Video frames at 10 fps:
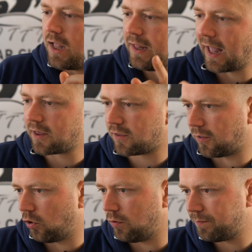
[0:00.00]
Next
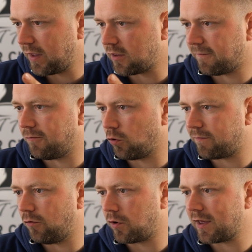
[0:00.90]
though is a Ford
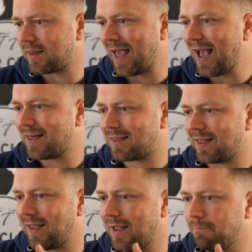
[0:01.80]
Focus
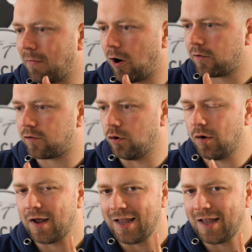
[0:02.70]
ST Mark II.